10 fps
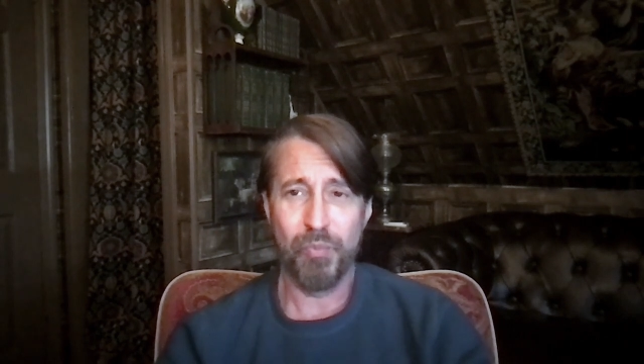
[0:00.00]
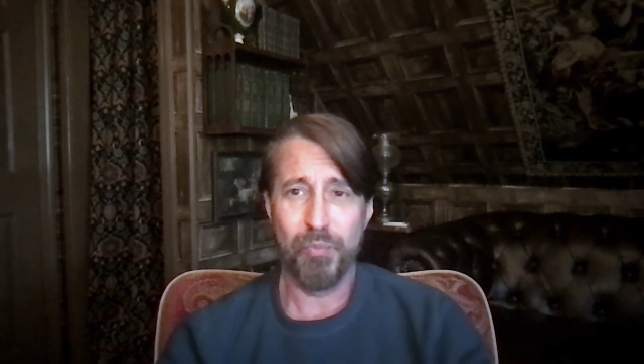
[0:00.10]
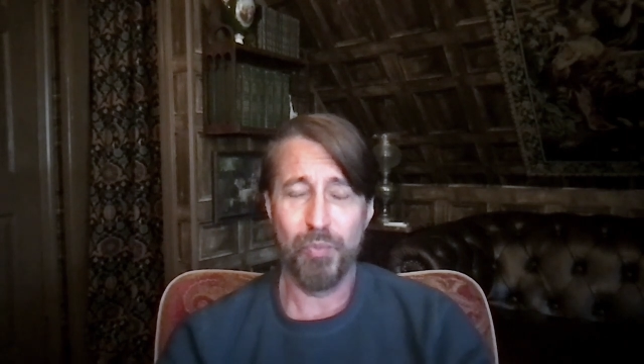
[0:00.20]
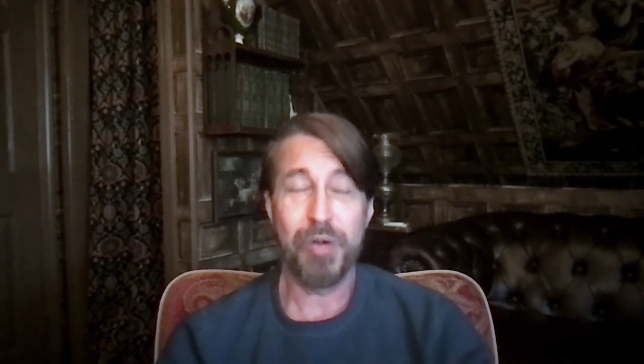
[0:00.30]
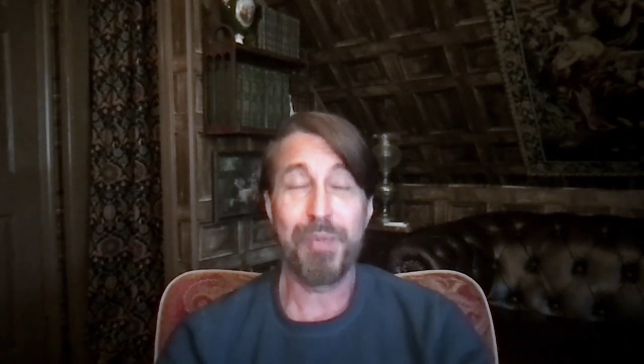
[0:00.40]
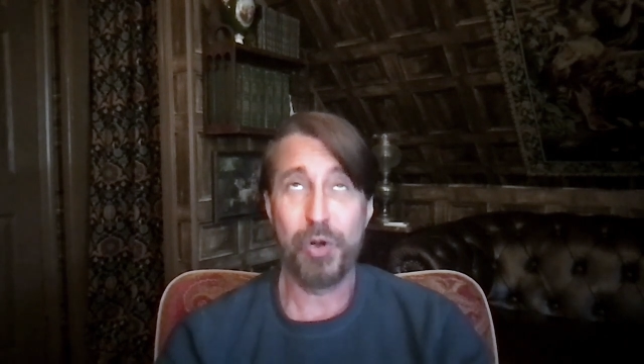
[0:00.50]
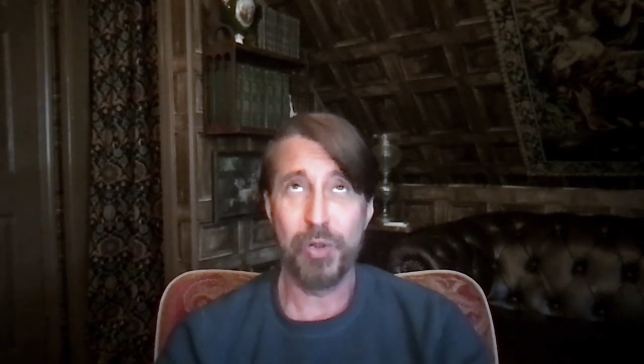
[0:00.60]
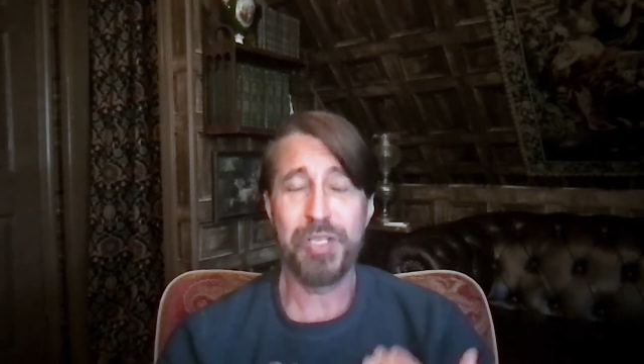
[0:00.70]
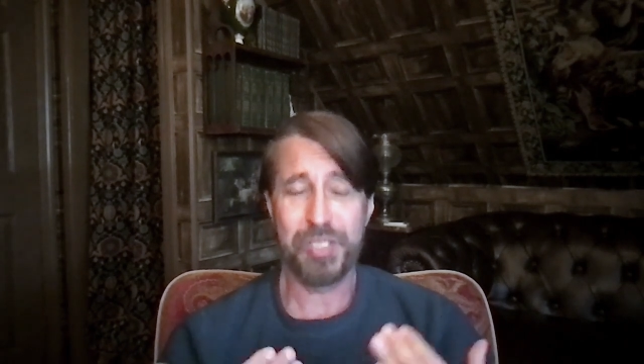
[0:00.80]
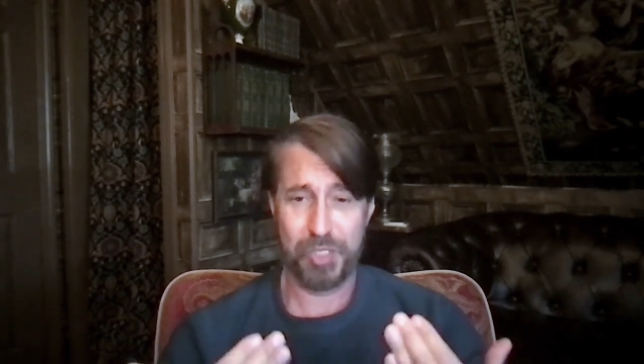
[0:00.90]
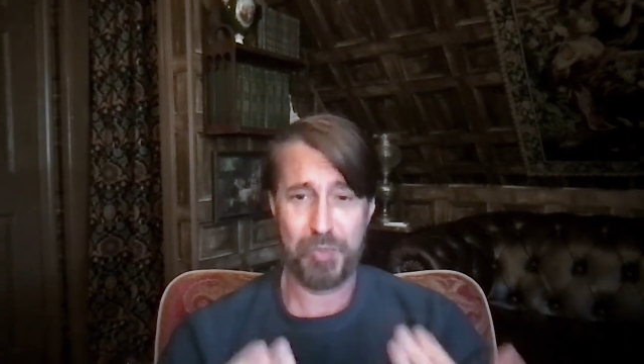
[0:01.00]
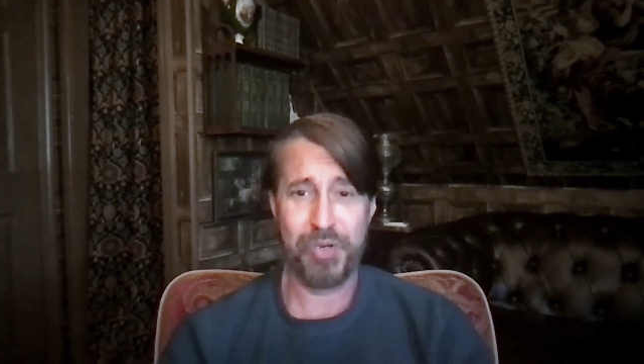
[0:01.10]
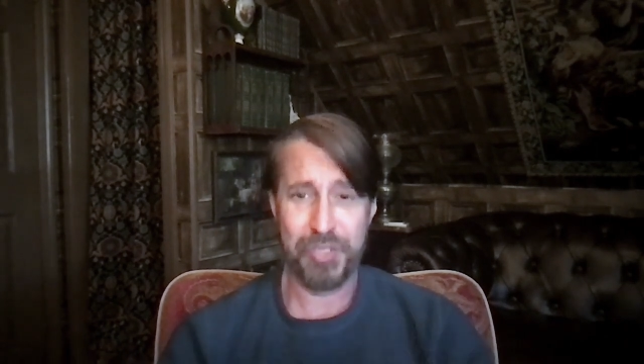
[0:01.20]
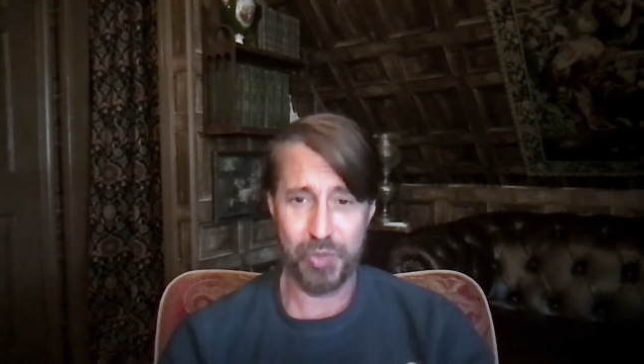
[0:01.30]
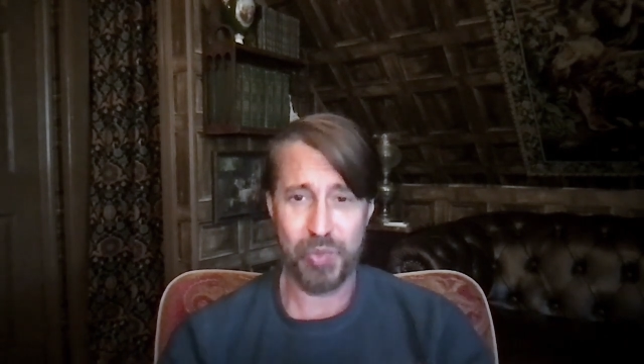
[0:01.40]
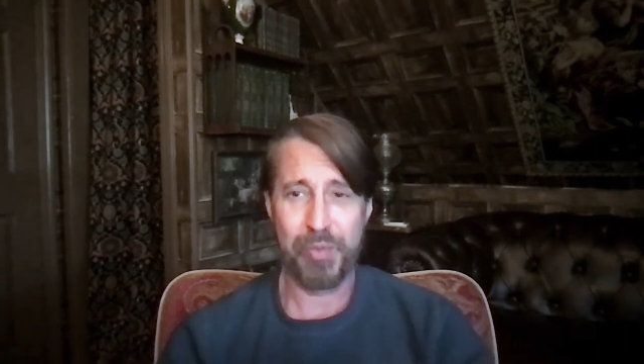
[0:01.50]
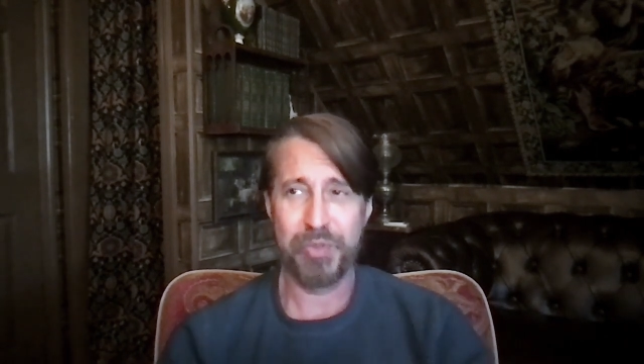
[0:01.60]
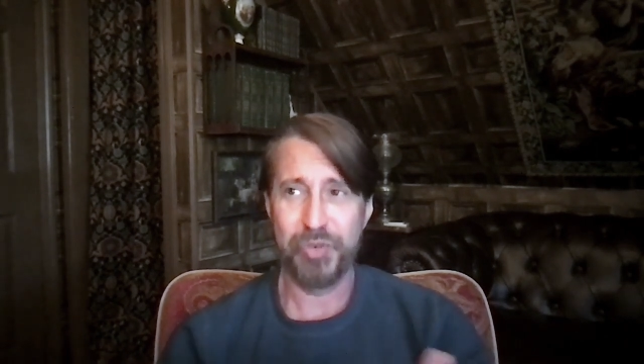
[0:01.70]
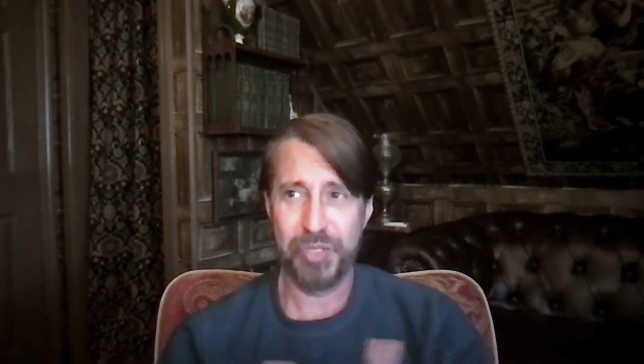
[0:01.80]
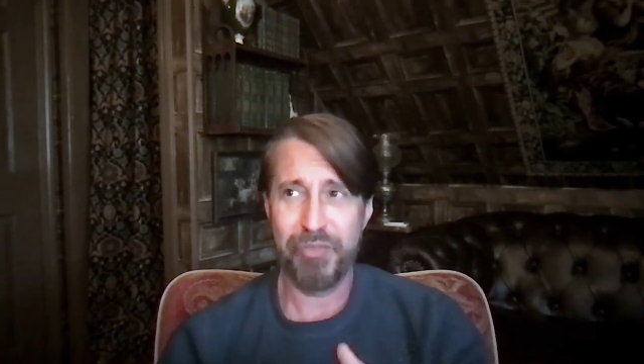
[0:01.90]
one of my earliest experiences when I
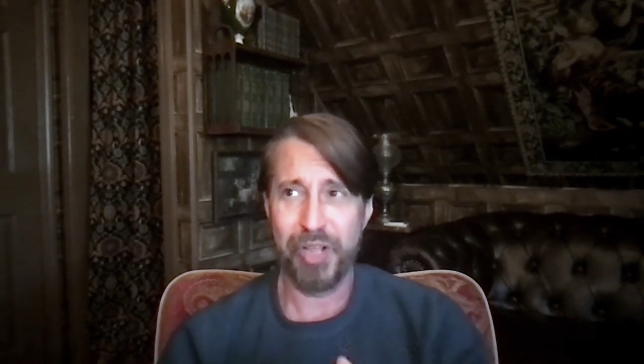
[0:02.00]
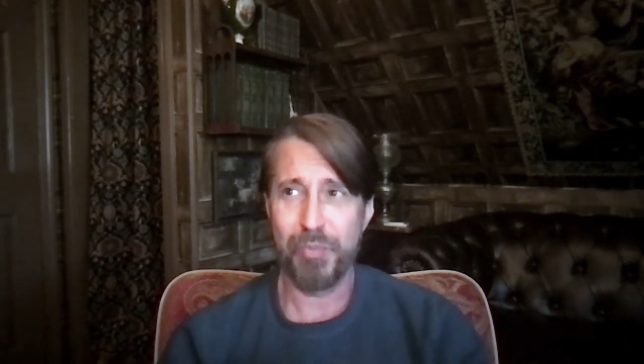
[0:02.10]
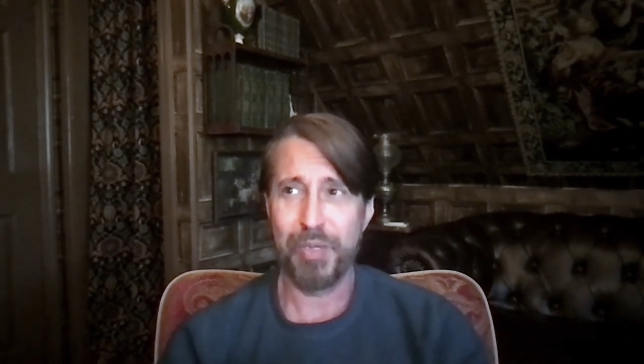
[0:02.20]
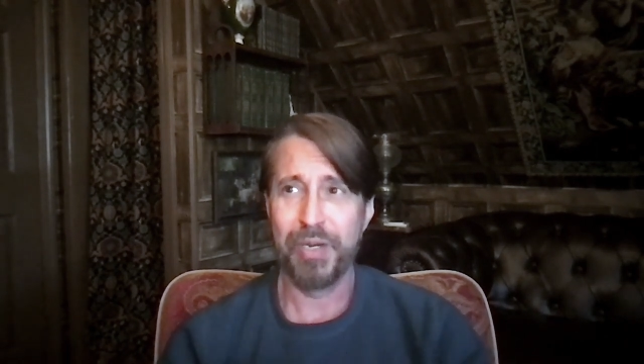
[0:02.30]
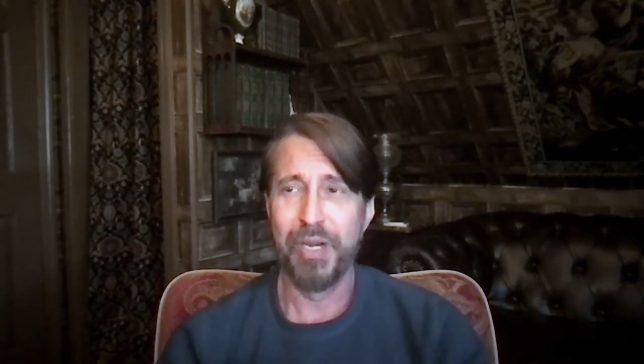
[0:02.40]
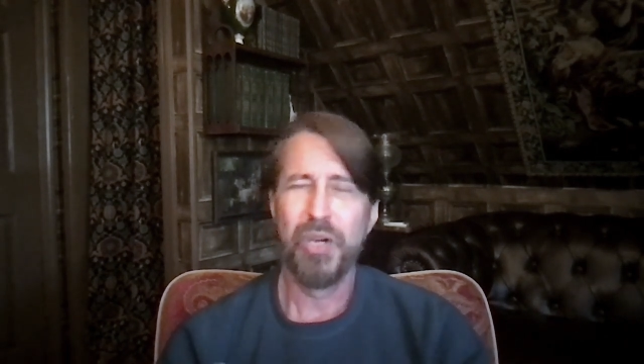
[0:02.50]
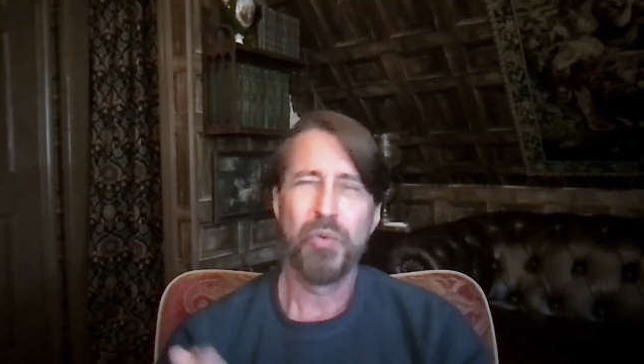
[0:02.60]
was first developing,